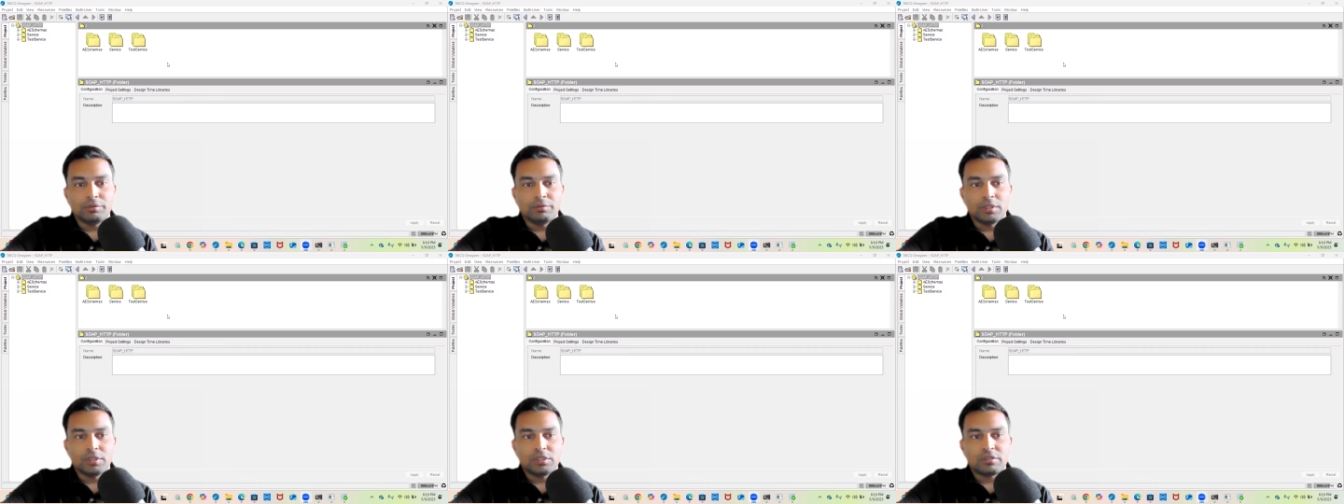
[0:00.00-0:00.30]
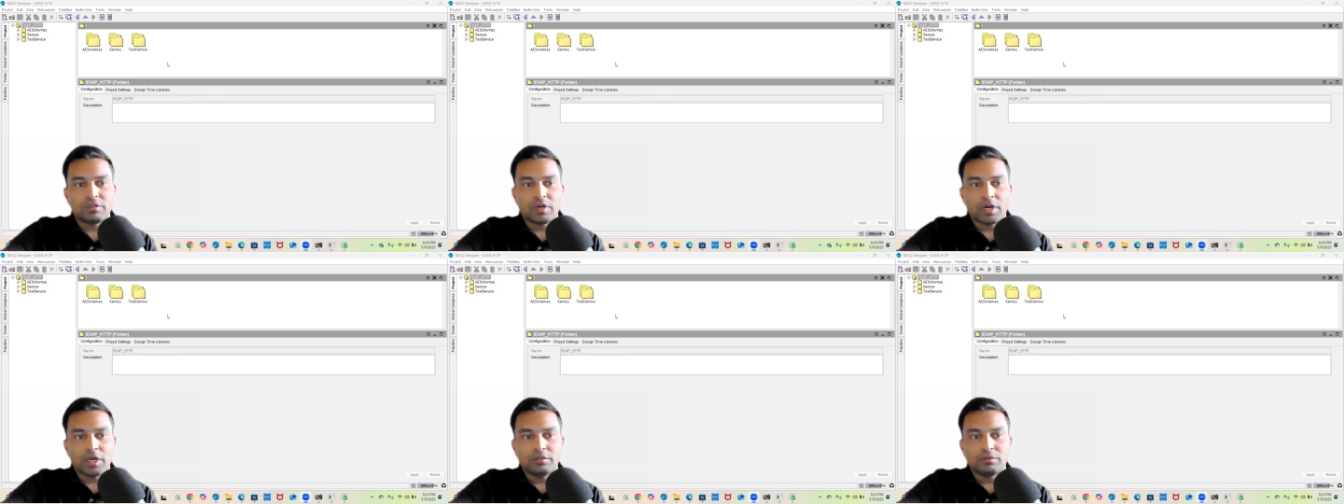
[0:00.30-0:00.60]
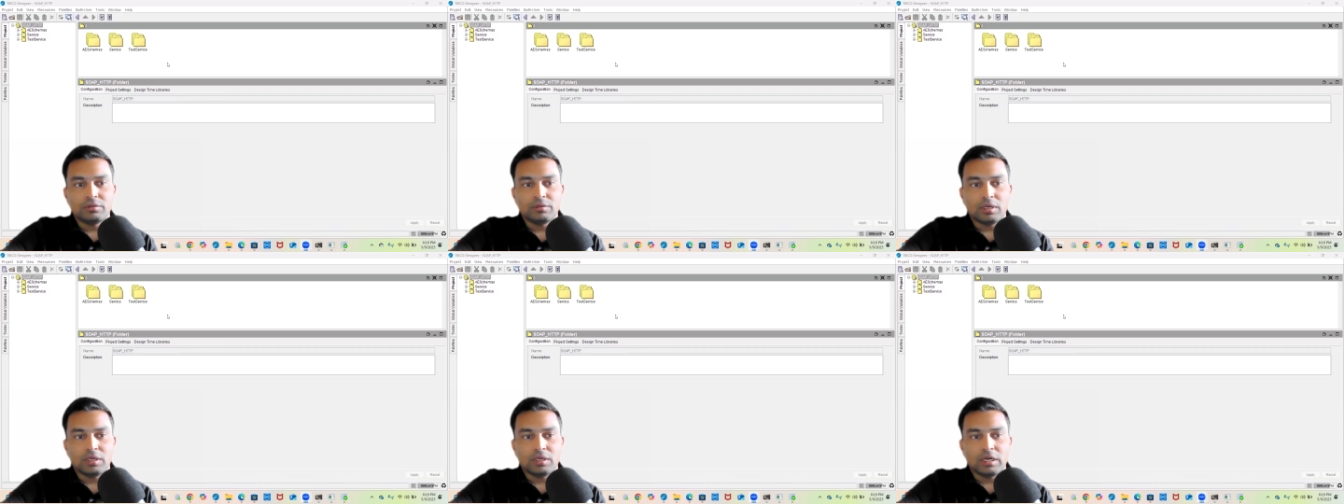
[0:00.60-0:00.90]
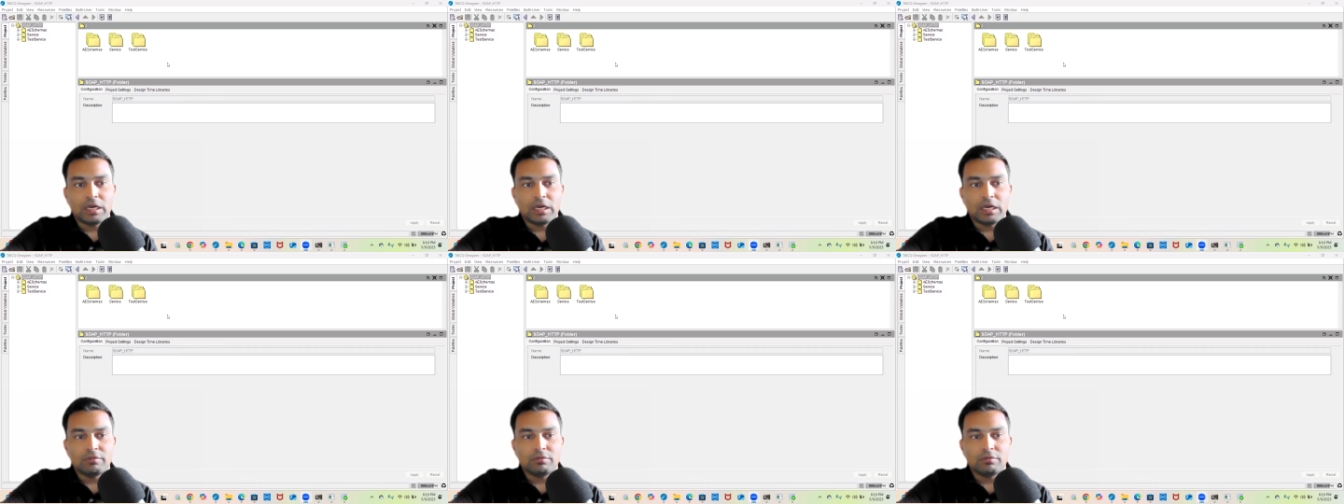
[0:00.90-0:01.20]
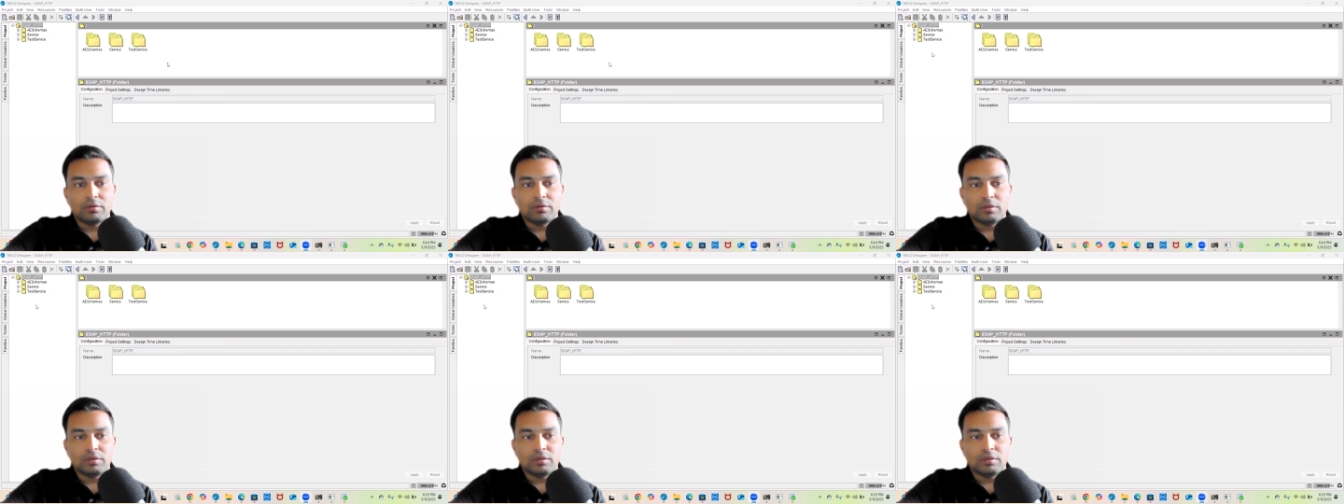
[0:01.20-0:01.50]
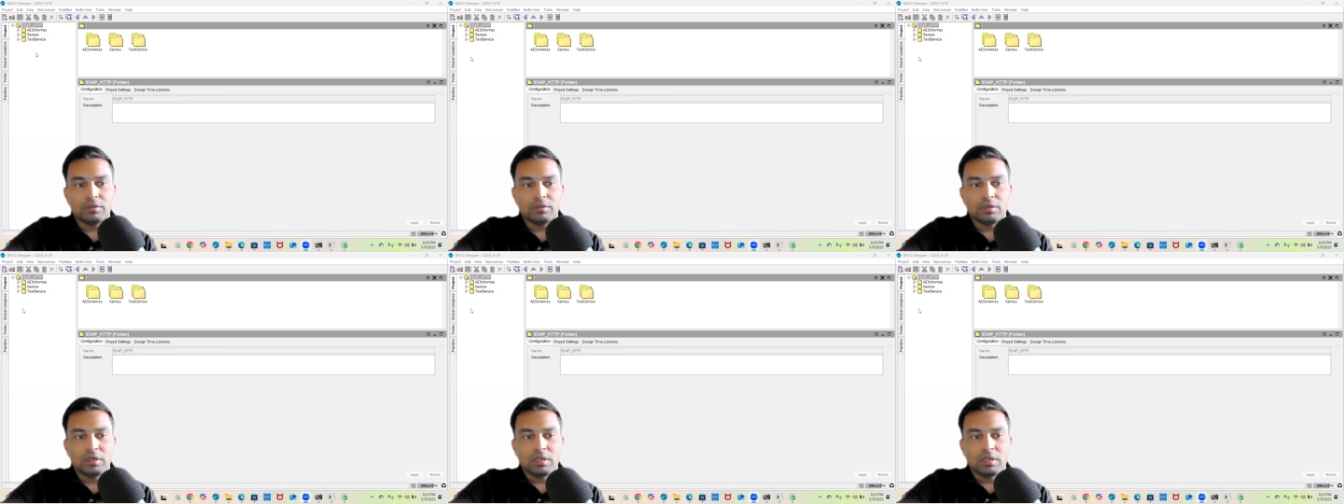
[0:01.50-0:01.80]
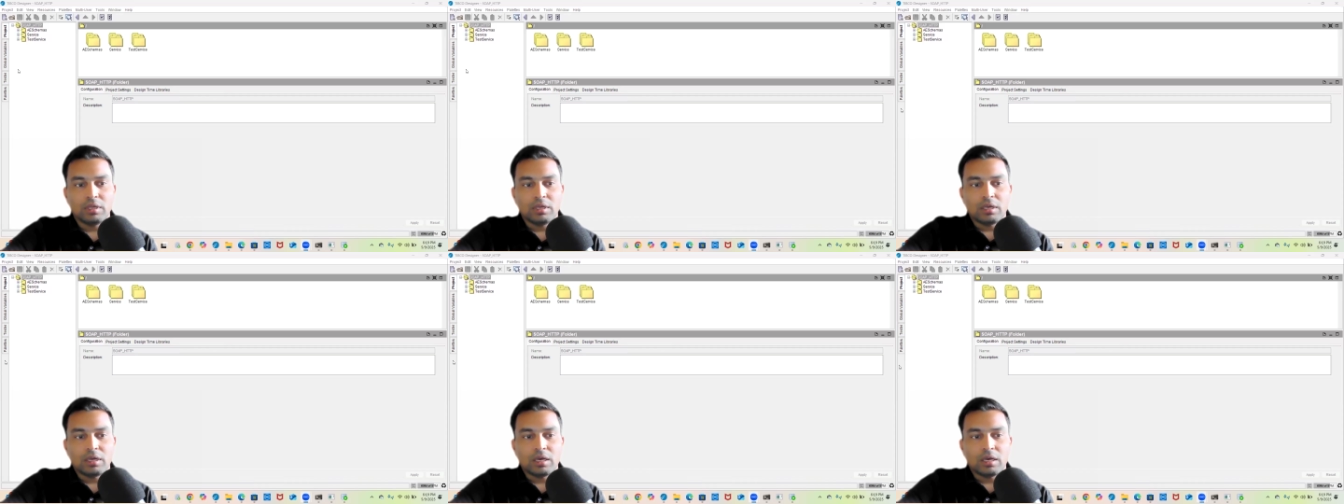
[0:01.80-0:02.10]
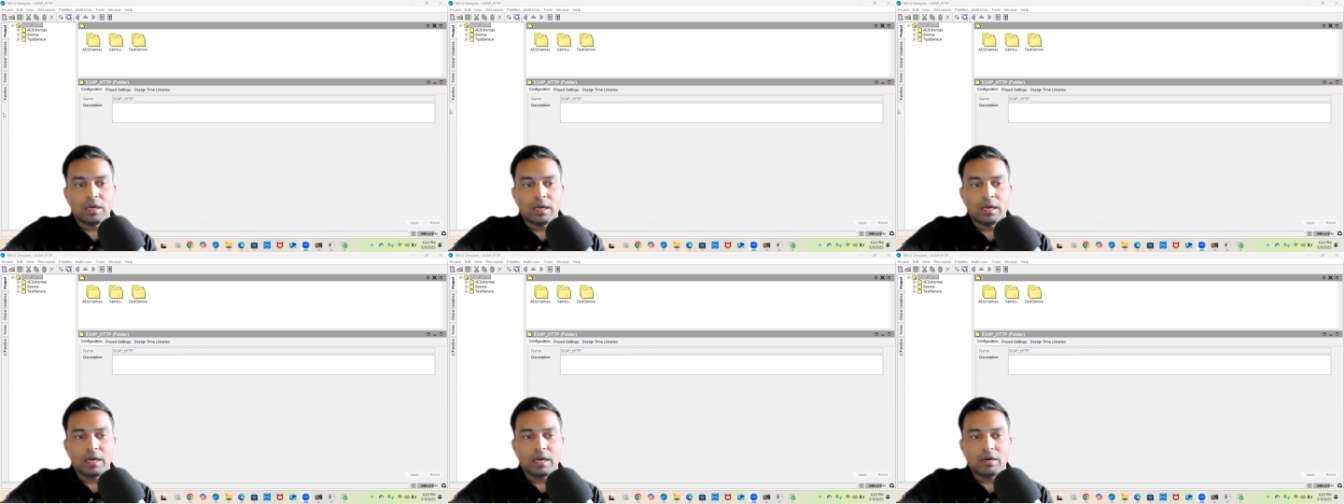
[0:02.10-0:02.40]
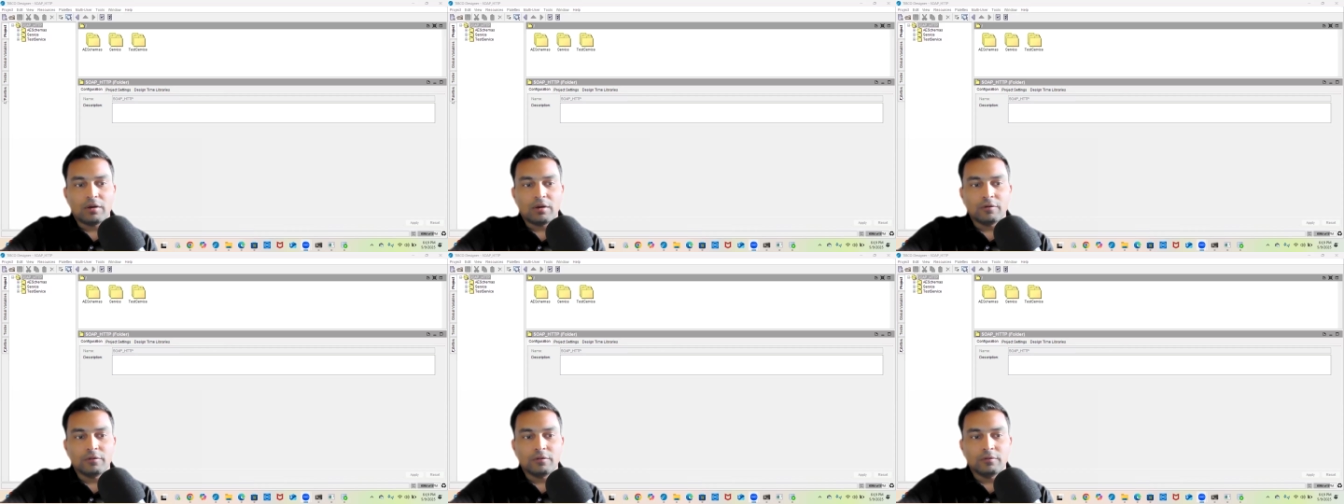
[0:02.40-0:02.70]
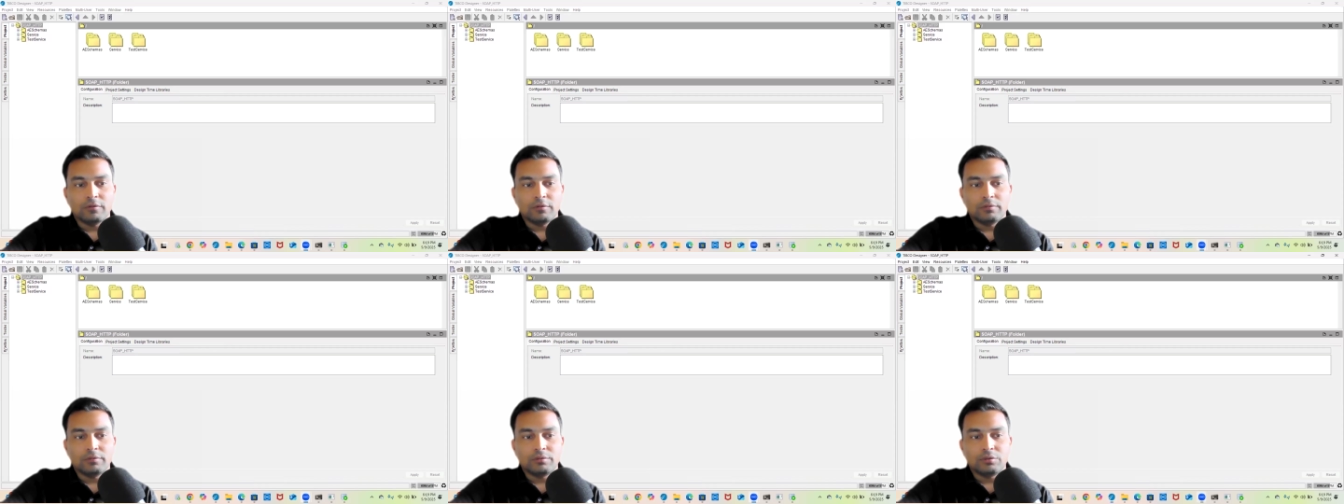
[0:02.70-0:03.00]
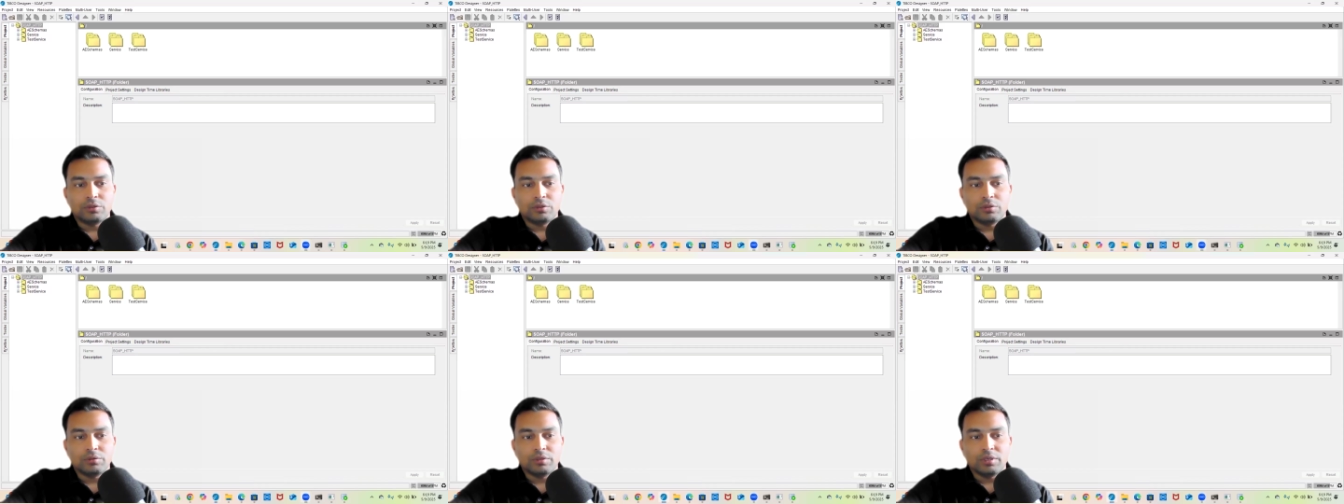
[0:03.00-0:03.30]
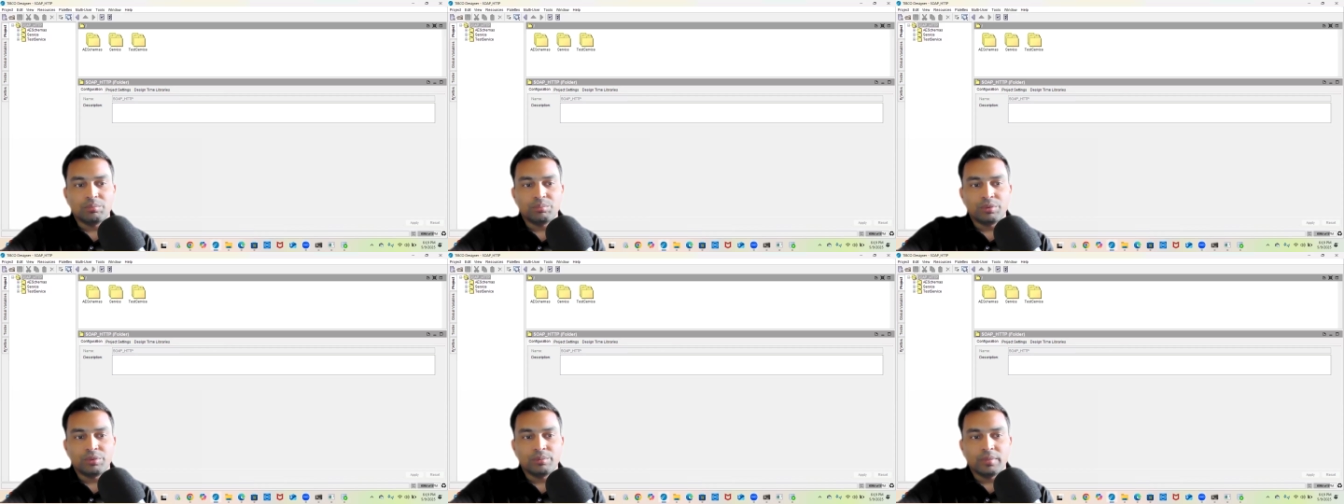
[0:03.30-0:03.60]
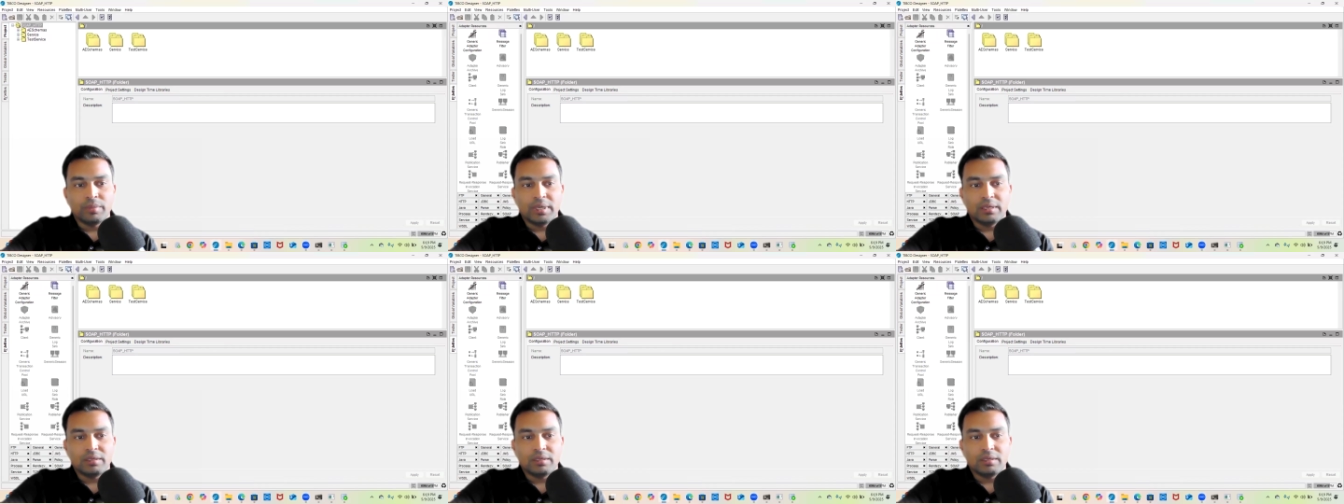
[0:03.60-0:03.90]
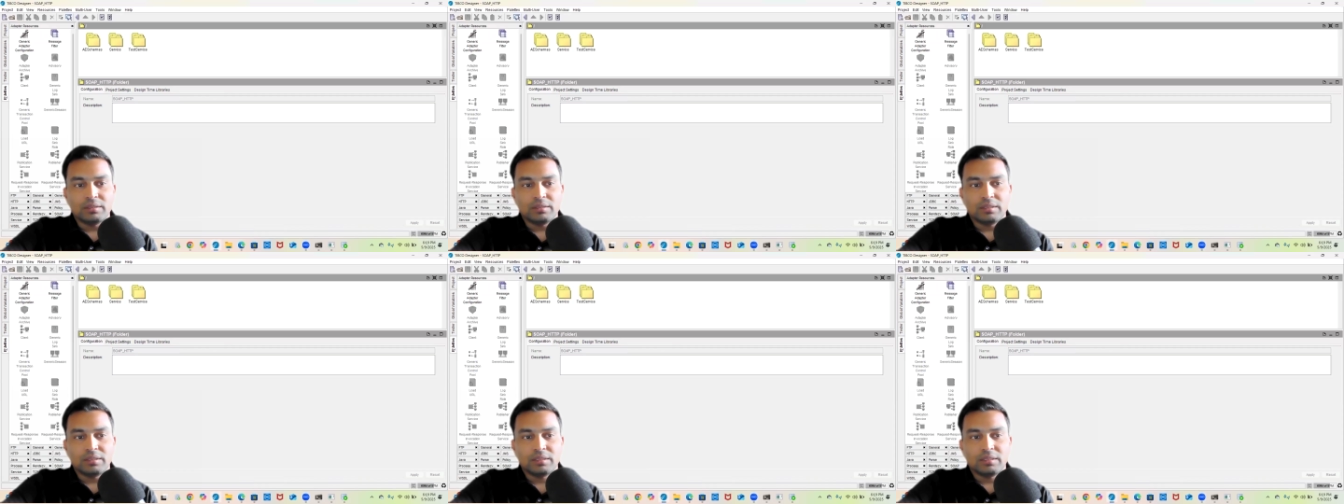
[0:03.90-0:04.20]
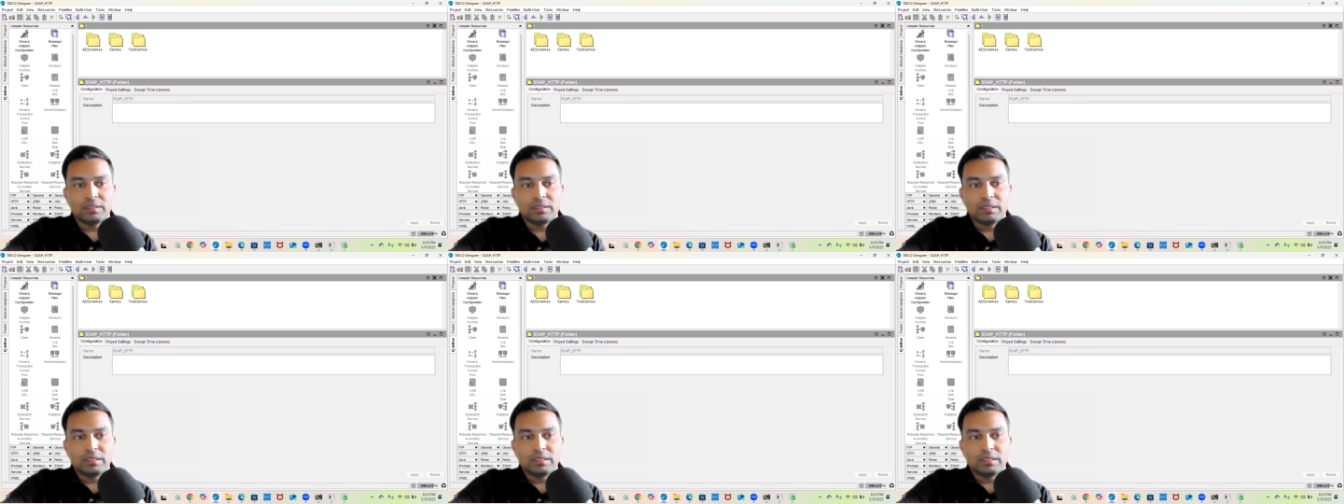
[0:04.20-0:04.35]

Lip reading: will try to uncover how to implement